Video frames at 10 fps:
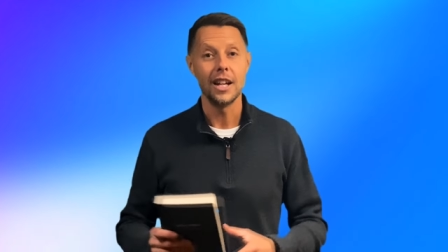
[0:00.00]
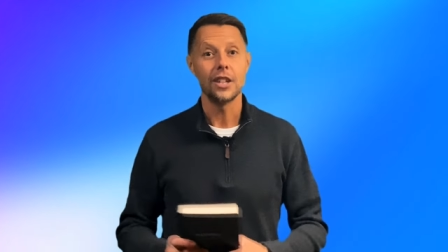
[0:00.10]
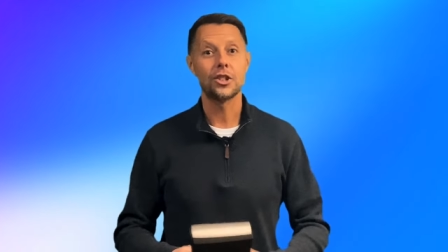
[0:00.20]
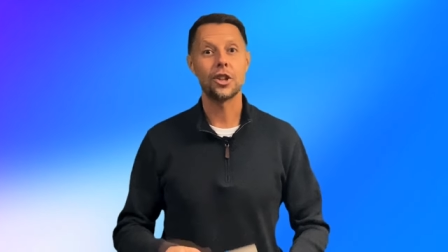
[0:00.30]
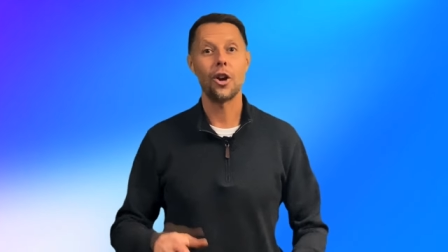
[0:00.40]

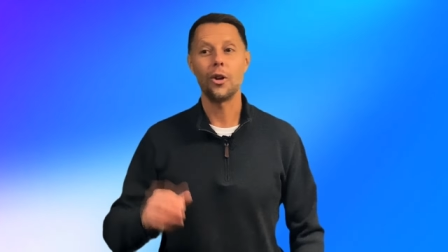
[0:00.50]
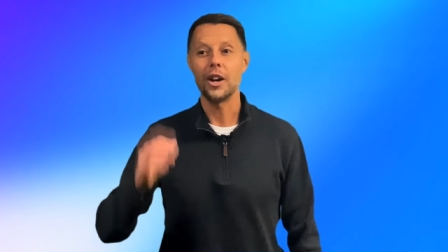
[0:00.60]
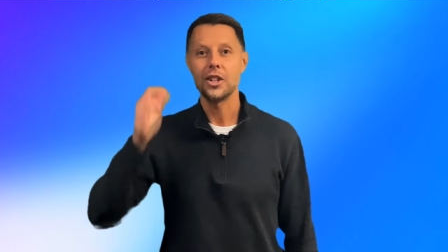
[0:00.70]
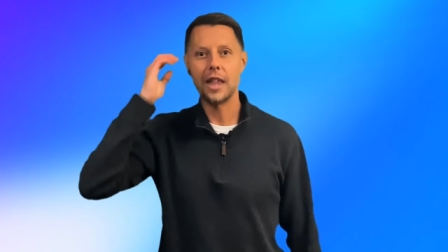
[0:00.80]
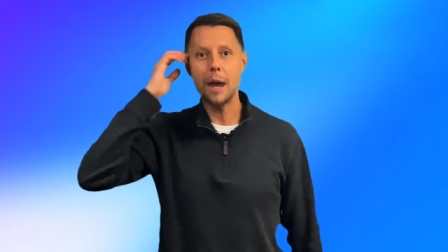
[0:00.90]
So,
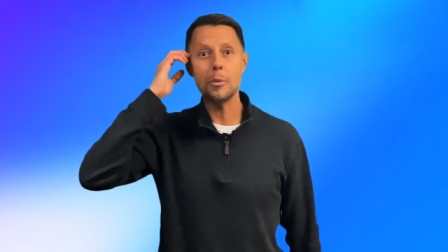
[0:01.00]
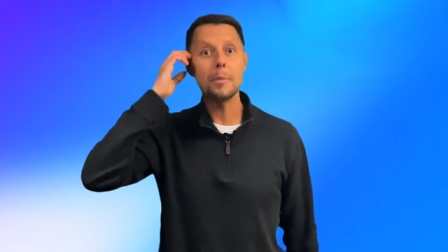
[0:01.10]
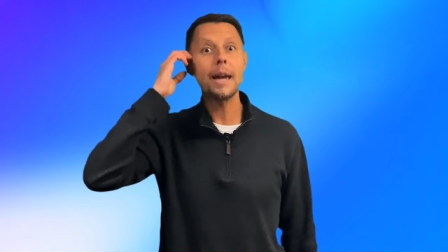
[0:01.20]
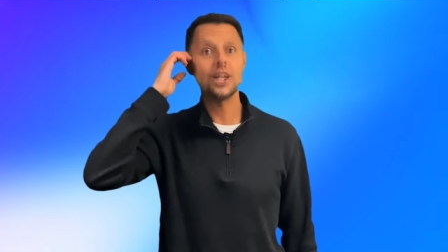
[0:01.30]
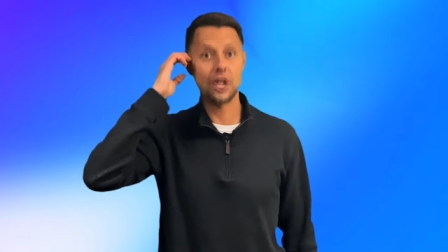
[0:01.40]
that would
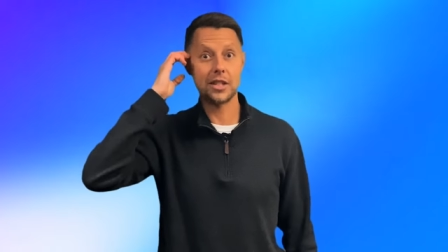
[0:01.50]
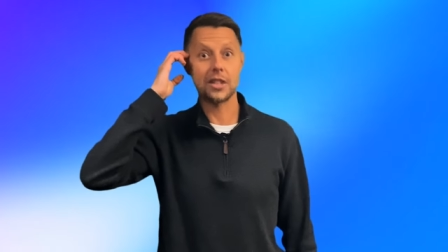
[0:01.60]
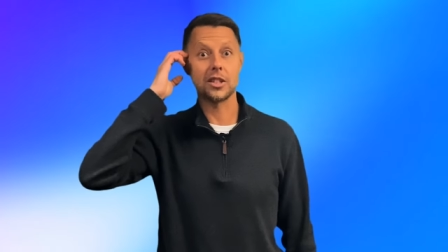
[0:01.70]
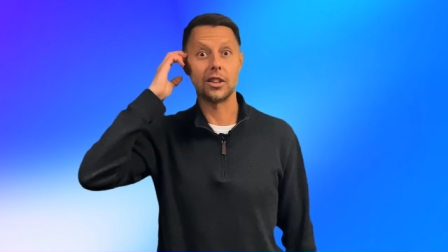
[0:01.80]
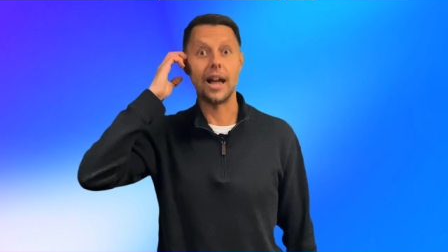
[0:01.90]
make
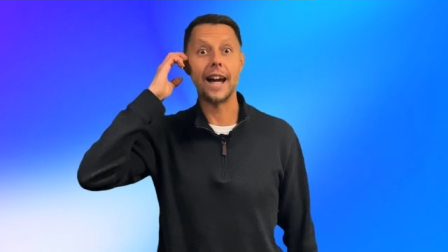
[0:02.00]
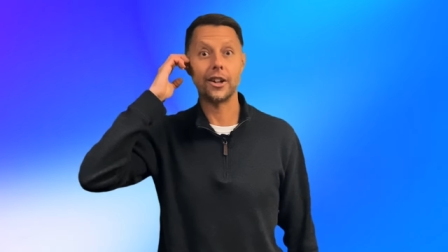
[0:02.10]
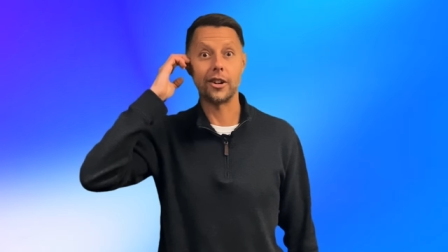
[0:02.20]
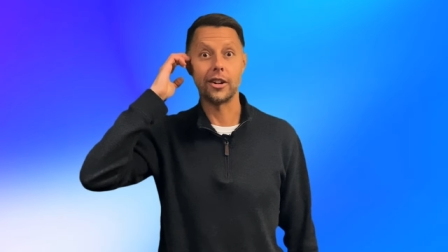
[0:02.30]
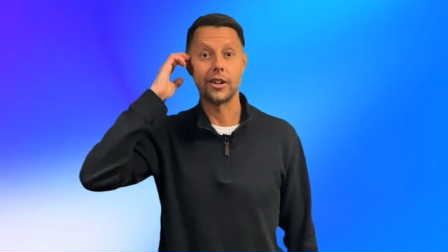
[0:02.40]
Jesus a
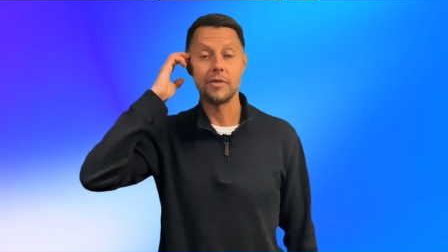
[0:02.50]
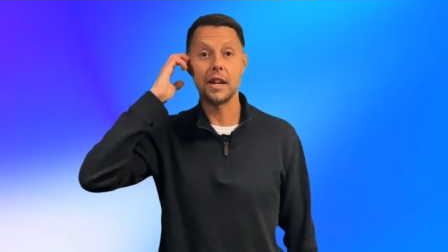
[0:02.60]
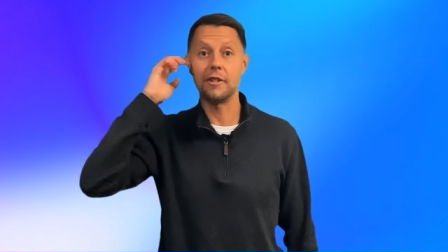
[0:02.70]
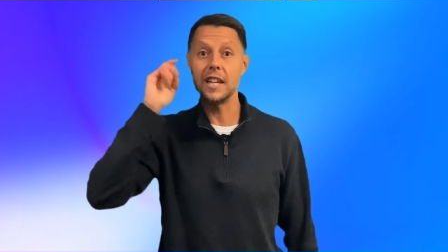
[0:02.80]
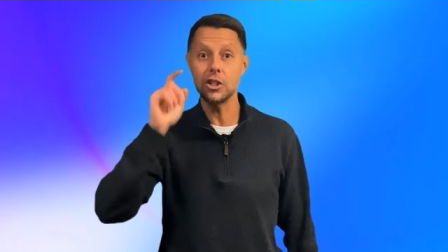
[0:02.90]
liar
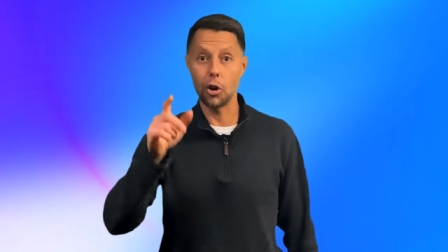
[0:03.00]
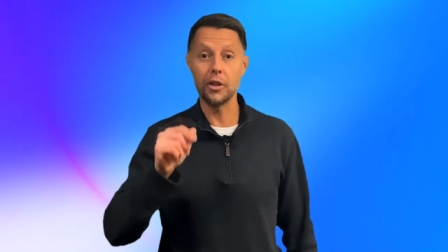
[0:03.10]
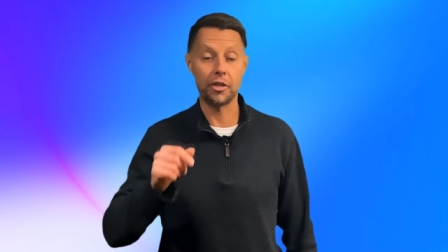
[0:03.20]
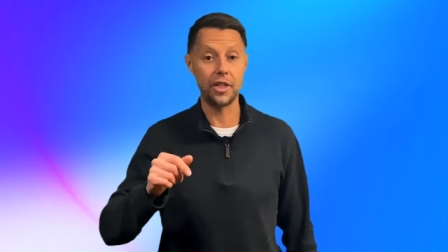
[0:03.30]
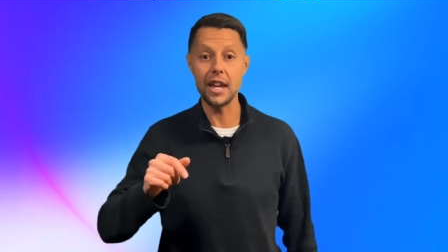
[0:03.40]
if he told
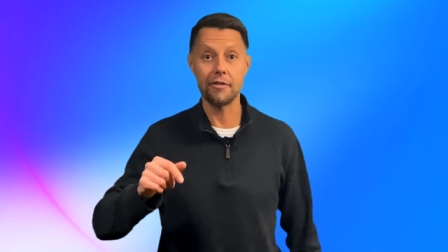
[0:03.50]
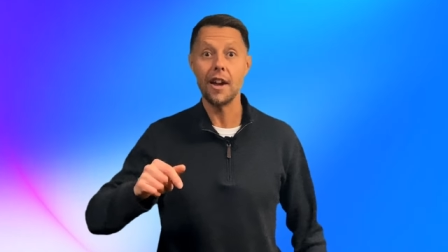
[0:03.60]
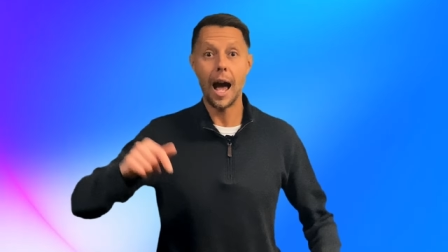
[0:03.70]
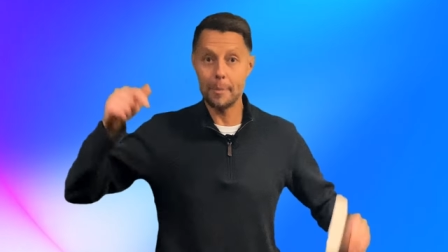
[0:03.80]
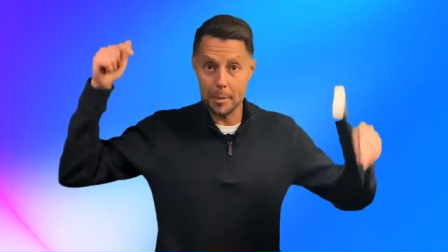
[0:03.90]
the thief,
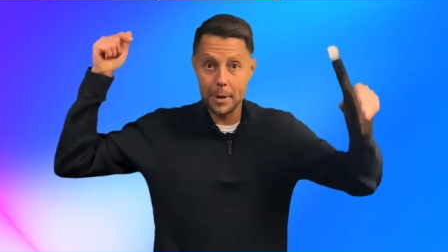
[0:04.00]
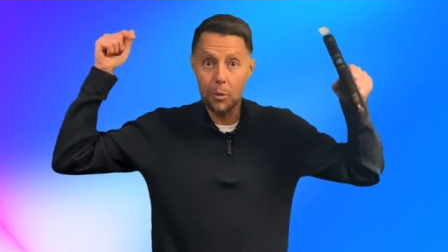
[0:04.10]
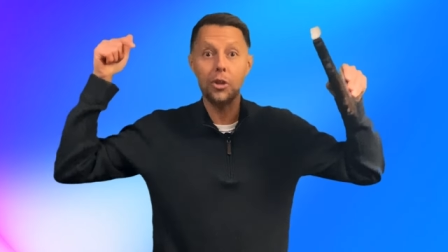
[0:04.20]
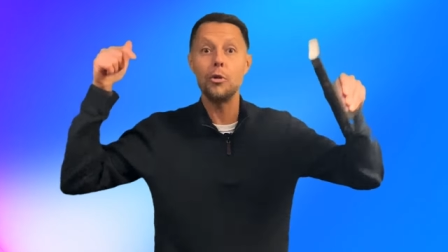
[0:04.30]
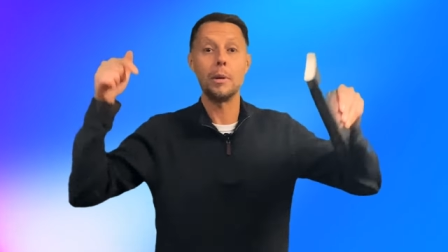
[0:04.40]
I'm going to be
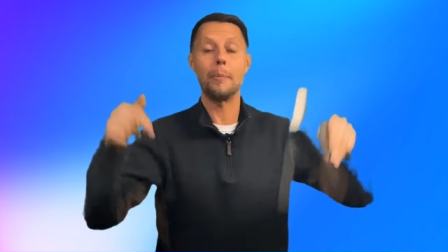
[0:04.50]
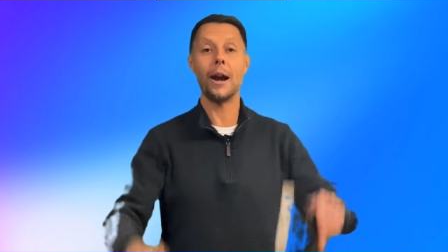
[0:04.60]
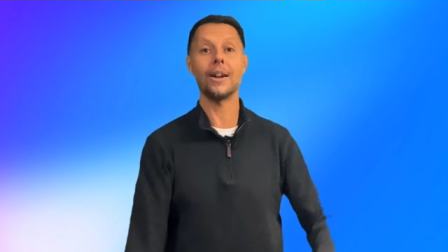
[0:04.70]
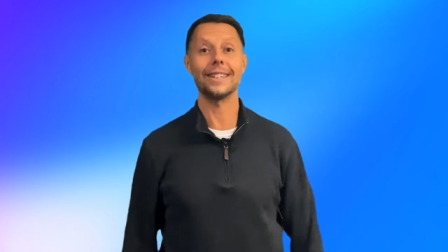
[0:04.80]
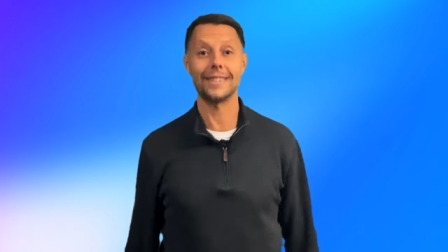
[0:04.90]
with you in
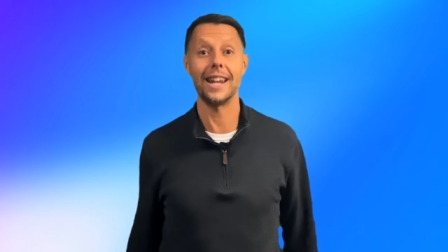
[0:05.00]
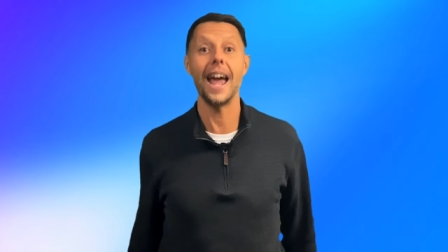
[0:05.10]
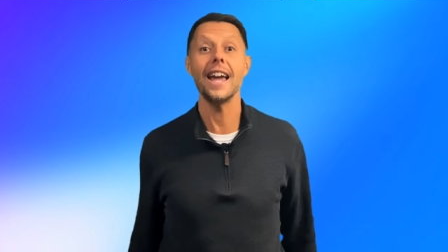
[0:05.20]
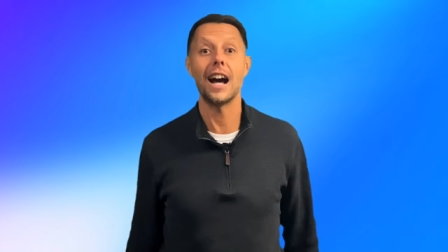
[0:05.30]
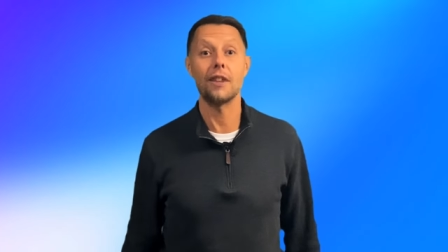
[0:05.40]
paradise
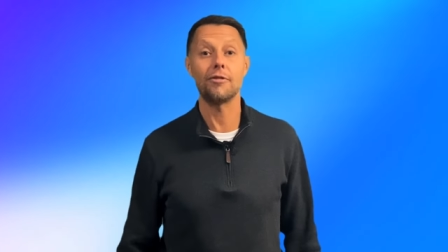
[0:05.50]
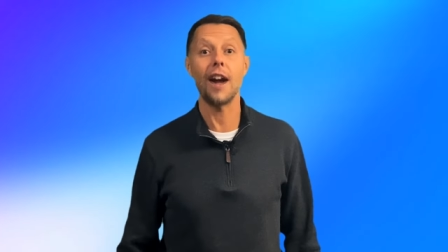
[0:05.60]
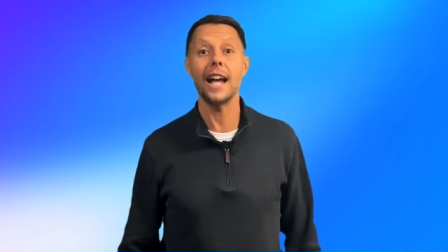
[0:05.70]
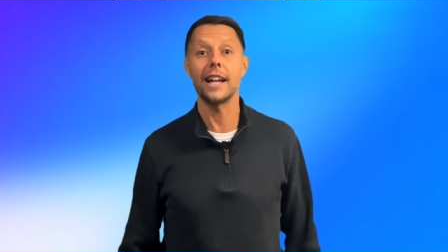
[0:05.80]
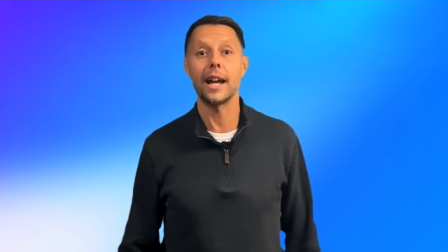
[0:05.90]
today on
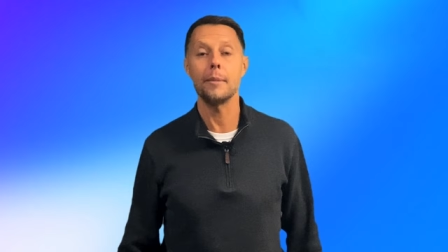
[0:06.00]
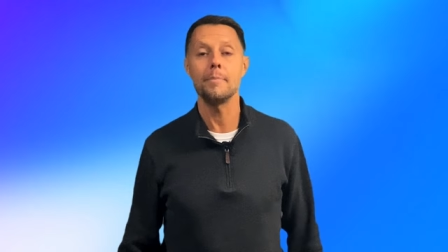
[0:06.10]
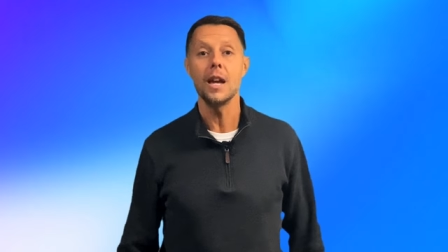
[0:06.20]
Friday,